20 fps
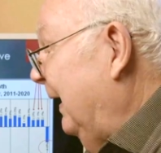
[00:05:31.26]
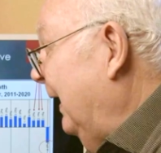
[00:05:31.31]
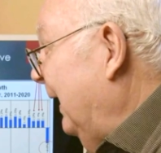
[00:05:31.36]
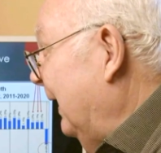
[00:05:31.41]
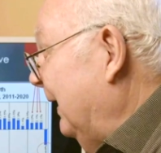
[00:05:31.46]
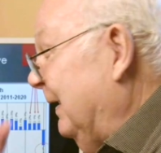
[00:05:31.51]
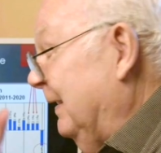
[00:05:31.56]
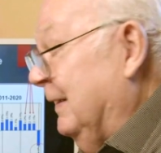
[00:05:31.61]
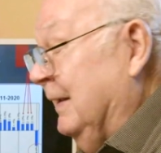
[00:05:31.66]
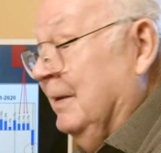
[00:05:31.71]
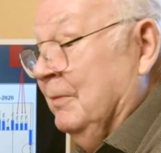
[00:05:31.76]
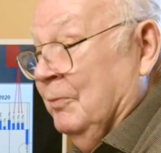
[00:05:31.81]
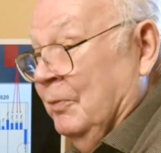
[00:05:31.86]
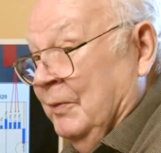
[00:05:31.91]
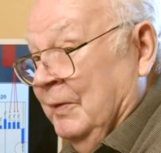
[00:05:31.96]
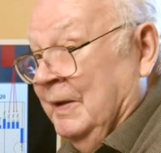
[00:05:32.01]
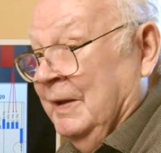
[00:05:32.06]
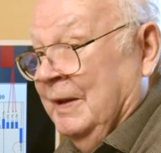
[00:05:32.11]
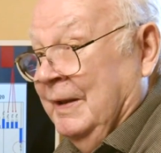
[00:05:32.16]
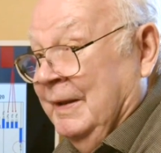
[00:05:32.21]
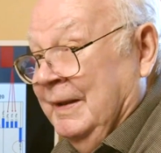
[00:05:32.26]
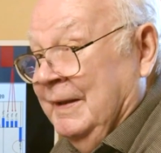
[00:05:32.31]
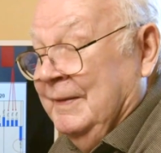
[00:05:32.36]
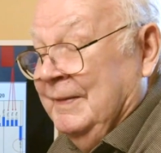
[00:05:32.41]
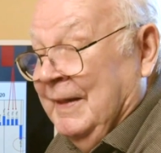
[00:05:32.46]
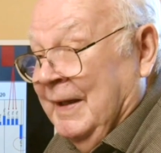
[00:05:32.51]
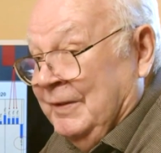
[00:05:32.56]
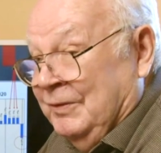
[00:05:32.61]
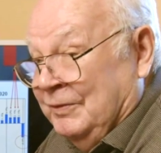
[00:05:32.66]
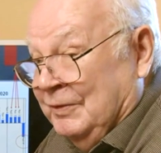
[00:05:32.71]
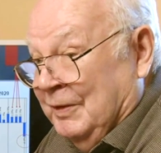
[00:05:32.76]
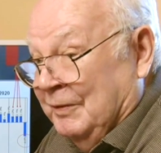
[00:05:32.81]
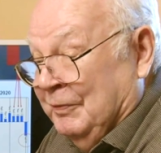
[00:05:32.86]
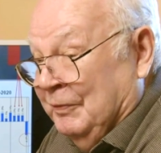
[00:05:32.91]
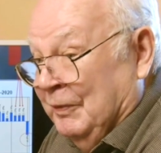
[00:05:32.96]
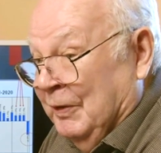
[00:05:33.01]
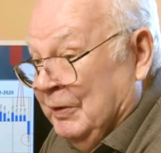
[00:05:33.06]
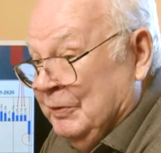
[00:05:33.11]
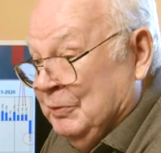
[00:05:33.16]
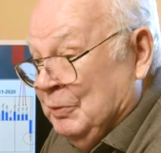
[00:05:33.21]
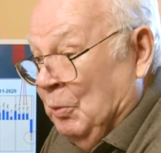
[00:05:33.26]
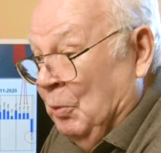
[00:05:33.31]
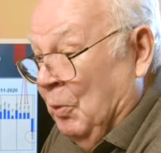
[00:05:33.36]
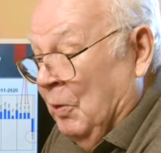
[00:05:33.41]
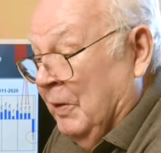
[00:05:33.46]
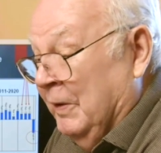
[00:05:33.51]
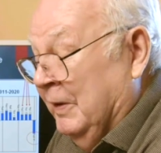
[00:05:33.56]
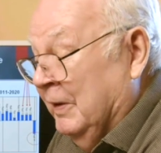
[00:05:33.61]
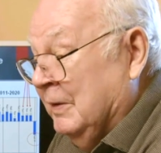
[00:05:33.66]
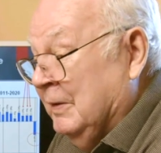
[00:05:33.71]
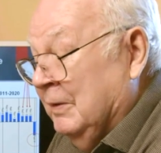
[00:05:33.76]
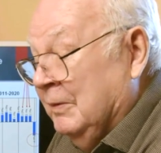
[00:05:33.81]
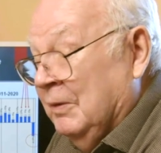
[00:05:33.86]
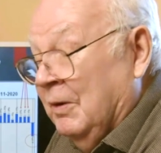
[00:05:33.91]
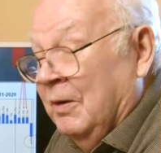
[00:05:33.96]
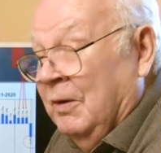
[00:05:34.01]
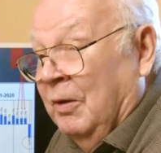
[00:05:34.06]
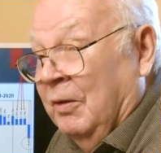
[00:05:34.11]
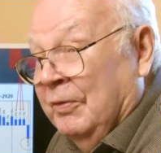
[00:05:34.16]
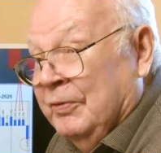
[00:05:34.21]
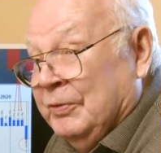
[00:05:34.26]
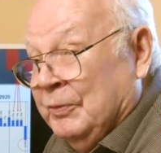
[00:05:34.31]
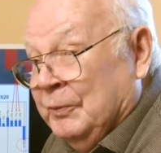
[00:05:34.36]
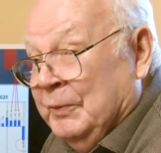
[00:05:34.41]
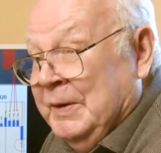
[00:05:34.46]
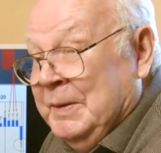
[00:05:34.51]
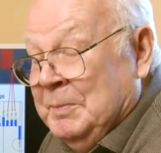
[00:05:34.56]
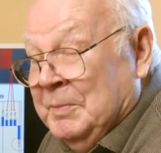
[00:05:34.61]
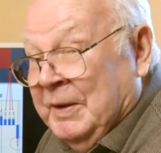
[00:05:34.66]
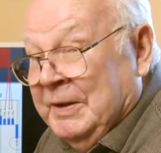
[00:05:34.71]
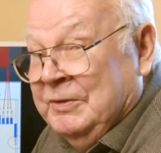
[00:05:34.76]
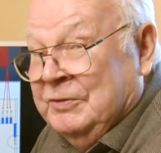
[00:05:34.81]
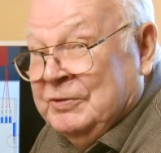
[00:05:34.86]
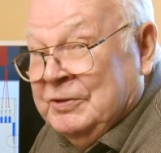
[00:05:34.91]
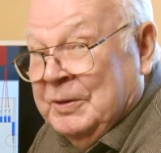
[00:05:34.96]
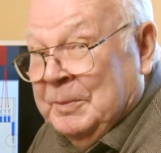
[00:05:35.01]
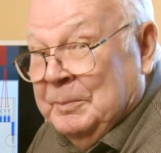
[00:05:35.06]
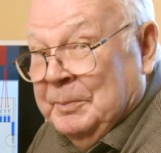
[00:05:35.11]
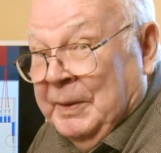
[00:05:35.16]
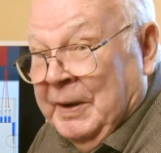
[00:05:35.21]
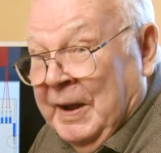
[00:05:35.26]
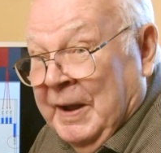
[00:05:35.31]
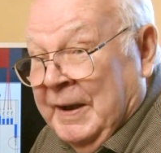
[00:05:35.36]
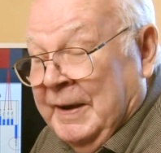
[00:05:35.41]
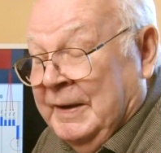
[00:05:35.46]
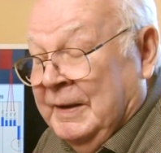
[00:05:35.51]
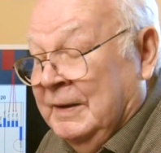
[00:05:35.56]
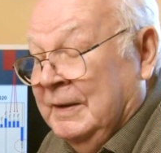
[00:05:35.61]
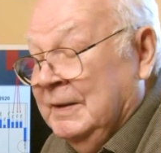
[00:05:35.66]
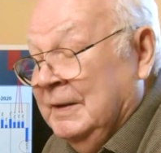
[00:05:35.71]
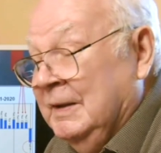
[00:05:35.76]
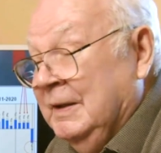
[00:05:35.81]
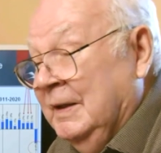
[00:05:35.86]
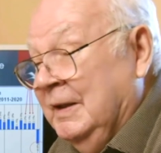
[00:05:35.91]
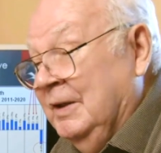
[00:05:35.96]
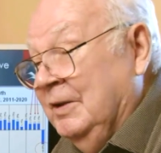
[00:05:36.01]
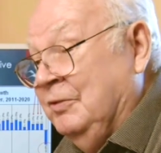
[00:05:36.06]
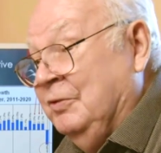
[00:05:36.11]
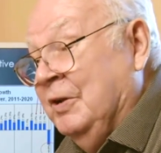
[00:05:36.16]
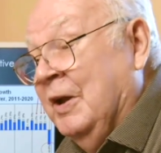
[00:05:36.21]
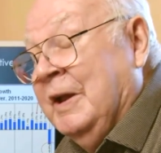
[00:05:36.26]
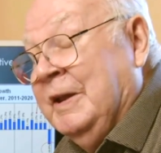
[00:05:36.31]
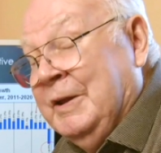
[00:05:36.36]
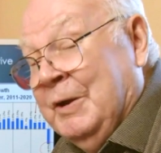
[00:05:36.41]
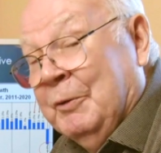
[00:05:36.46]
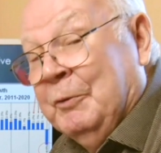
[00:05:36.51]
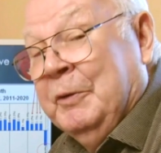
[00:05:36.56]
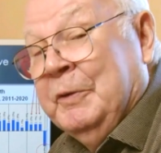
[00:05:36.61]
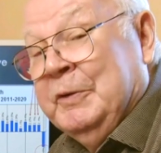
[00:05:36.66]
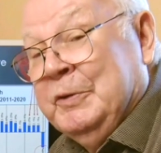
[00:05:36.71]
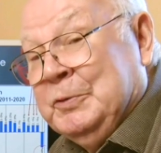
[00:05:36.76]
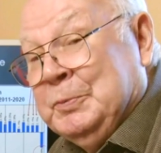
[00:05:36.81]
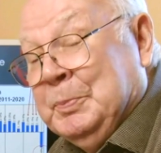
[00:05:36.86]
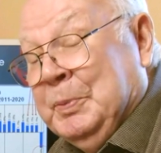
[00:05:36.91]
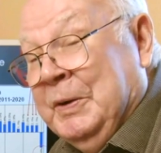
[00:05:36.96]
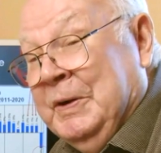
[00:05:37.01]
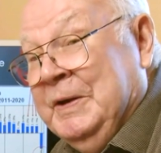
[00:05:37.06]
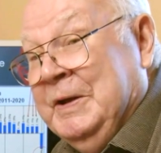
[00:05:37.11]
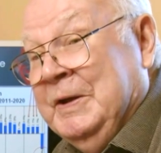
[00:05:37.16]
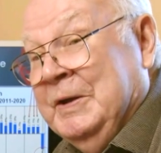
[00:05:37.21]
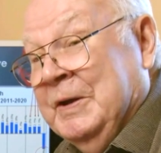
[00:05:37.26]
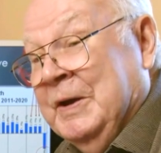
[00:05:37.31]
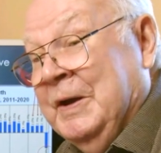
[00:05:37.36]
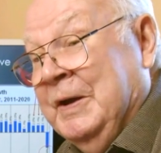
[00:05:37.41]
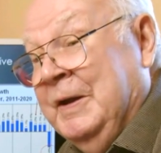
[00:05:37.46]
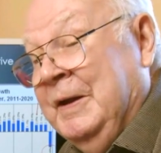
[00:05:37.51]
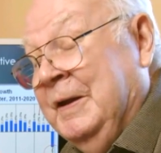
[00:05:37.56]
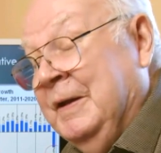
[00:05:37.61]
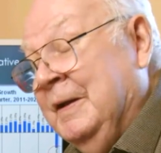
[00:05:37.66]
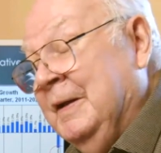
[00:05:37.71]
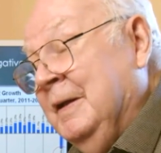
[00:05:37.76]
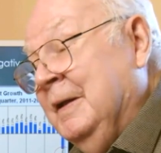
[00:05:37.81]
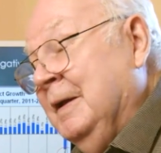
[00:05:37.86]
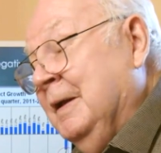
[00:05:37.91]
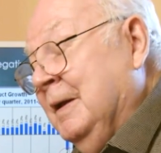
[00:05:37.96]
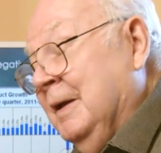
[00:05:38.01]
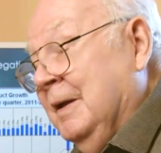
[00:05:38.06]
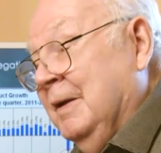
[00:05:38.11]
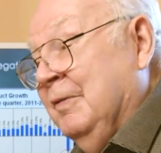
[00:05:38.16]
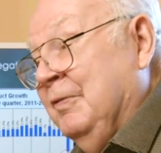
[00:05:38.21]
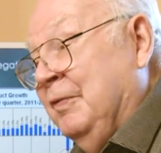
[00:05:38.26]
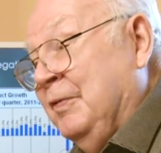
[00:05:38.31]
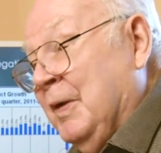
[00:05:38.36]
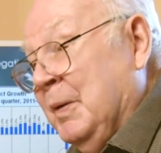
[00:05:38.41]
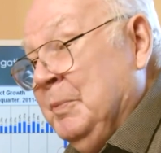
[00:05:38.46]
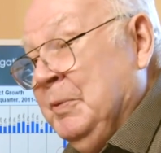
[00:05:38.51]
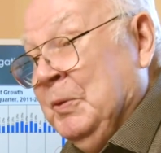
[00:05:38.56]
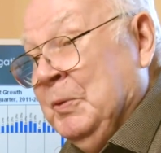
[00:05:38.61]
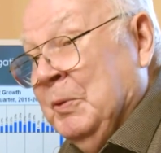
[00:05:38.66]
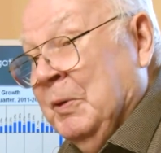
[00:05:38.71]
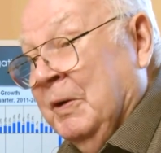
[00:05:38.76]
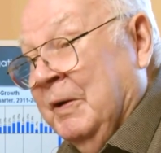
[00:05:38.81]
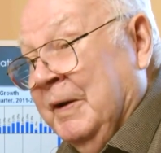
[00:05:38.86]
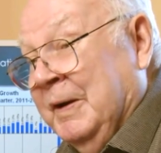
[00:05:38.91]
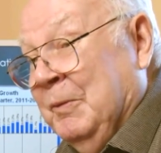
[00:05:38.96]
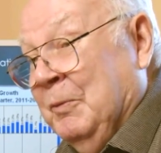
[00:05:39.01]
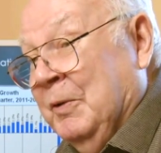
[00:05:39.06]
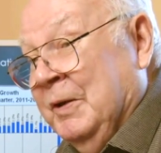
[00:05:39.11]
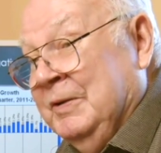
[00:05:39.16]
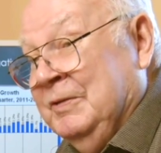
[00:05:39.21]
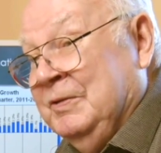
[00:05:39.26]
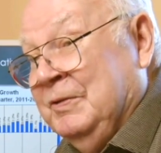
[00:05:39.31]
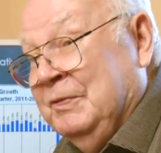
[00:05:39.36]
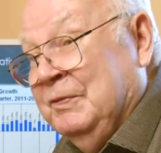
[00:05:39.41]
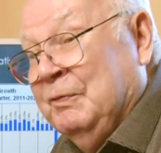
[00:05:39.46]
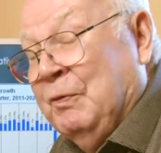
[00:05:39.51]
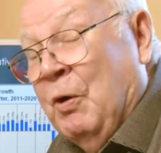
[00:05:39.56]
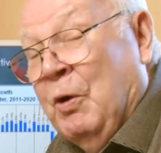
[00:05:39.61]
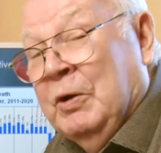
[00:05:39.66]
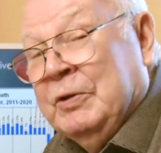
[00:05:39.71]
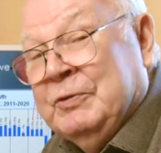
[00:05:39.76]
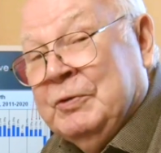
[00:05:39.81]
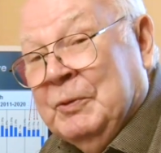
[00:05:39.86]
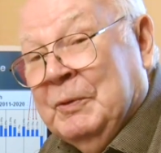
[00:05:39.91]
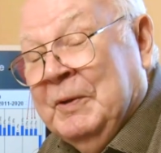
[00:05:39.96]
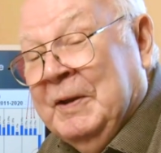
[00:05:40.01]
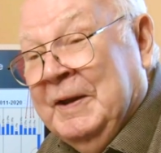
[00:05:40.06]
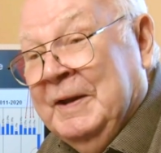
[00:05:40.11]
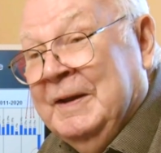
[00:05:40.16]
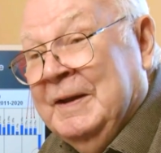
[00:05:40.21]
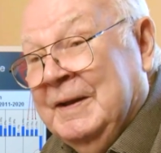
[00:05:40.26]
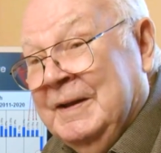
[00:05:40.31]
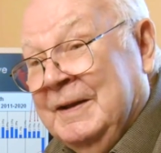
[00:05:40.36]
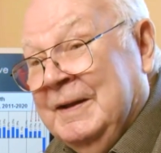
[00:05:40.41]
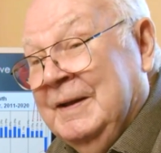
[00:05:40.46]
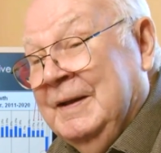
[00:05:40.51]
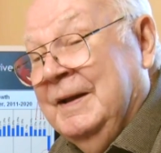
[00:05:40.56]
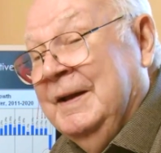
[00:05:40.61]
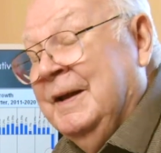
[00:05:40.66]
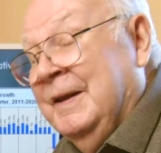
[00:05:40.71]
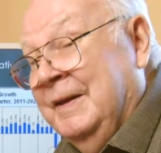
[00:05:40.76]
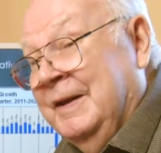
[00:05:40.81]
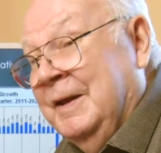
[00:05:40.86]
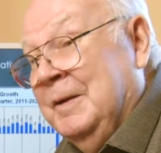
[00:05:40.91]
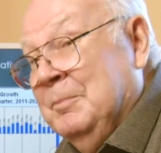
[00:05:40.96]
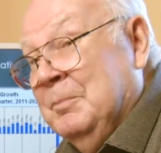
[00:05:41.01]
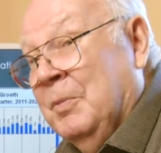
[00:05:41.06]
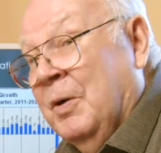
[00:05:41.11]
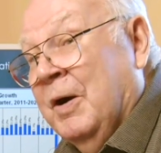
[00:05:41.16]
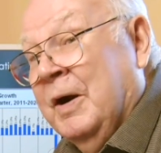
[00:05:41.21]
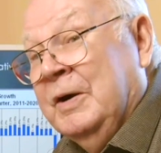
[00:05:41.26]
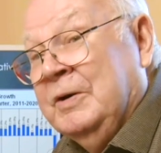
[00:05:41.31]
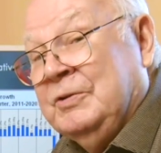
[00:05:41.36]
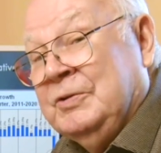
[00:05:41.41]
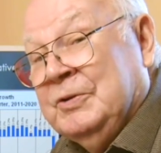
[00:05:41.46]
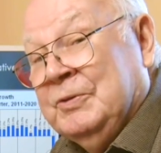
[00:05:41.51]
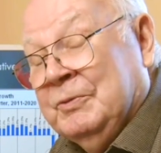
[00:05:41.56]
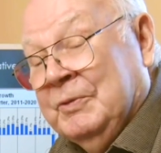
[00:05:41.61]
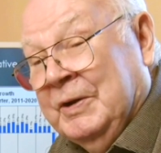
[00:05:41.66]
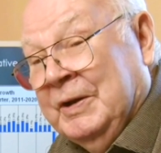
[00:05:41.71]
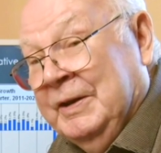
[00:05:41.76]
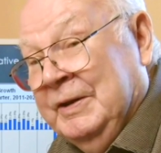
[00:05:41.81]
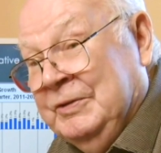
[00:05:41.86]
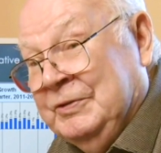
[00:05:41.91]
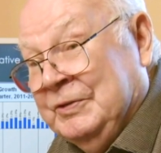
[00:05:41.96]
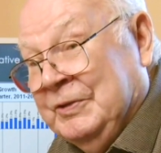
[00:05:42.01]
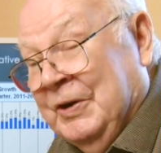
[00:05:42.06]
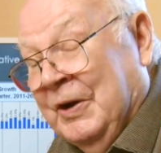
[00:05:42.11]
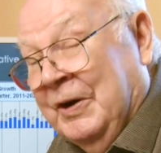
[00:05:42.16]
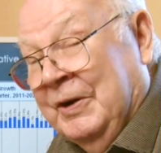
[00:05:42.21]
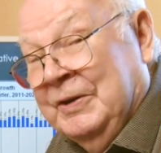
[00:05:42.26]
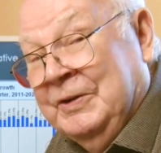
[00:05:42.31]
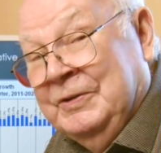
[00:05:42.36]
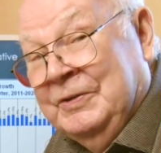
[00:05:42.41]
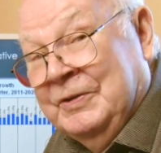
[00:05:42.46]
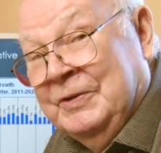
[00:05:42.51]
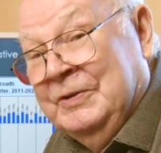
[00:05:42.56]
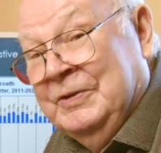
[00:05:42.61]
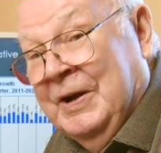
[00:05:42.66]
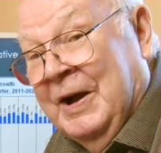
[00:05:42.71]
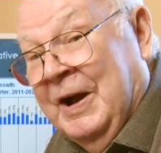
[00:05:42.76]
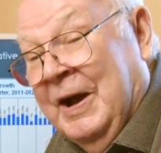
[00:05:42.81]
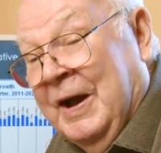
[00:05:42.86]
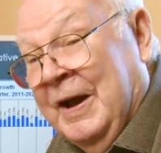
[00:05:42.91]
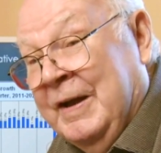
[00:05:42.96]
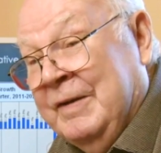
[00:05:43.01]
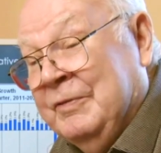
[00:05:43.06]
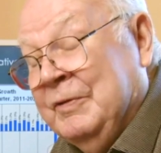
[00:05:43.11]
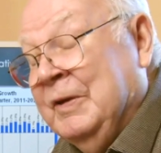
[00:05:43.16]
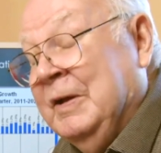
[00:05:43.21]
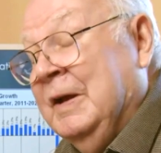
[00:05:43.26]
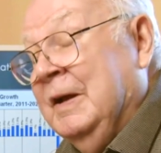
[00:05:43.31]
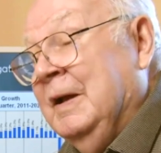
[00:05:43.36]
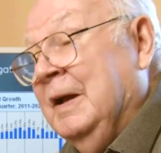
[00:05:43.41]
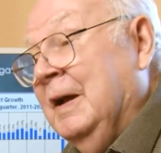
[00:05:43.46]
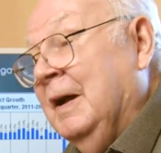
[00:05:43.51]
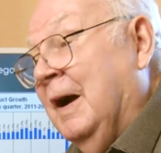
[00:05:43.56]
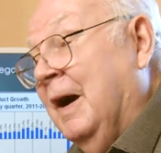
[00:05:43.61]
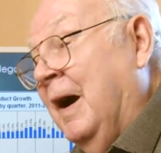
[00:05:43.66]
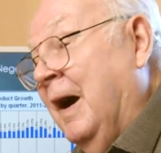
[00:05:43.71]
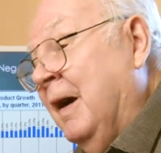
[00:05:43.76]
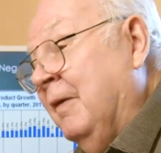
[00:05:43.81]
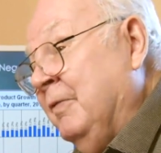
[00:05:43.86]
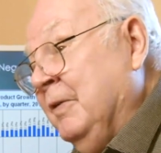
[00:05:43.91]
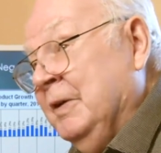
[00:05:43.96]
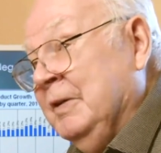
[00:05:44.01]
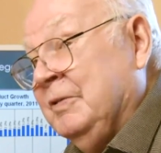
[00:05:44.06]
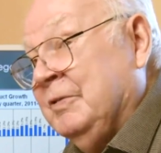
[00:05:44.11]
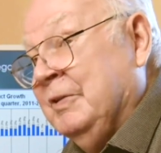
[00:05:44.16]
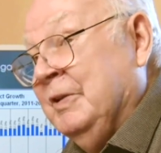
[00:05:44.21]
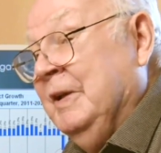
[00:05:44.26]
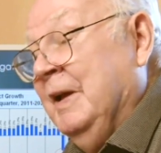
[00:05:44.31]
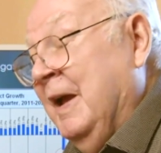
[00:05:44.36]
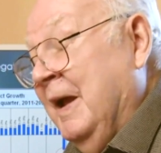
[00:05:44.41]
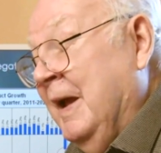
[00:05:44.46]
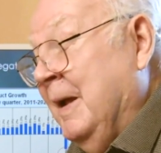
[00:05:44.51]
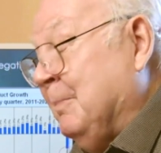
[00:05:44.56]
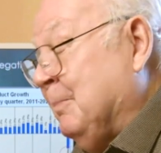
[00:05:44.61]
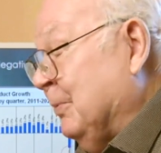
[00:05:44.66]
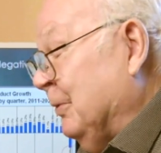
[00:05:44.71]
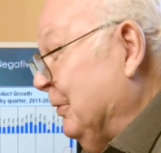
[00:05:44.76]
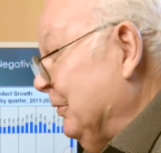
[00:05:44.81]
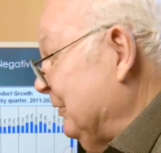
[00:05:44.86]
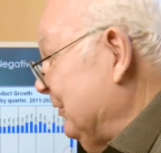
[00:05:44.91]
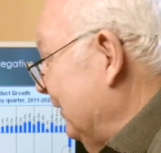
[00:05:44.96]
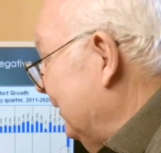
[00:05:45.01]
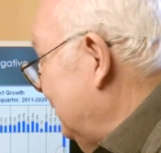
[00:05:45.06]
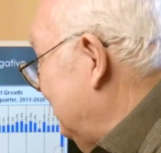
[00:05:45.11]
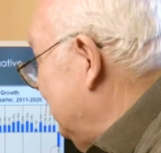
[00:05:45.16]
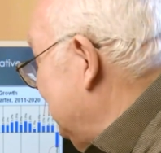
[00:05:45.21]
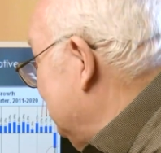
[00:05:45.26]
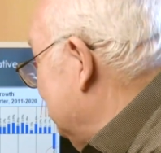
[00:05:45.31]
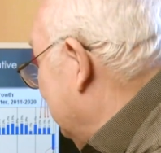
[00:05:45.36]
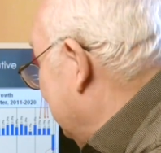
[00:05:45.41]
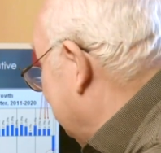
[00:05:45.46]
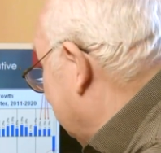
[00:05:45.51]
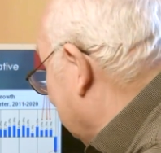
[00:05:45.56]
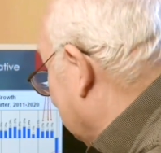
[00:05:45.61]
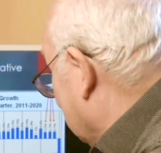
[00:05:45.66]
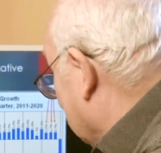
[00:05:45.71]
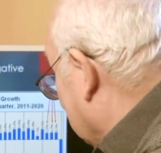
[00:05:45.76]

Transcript: And that's the first quarter, all 3 months combined. January was pretty good. February was faltering. And then March really started to dive. Obviously, April is going to be much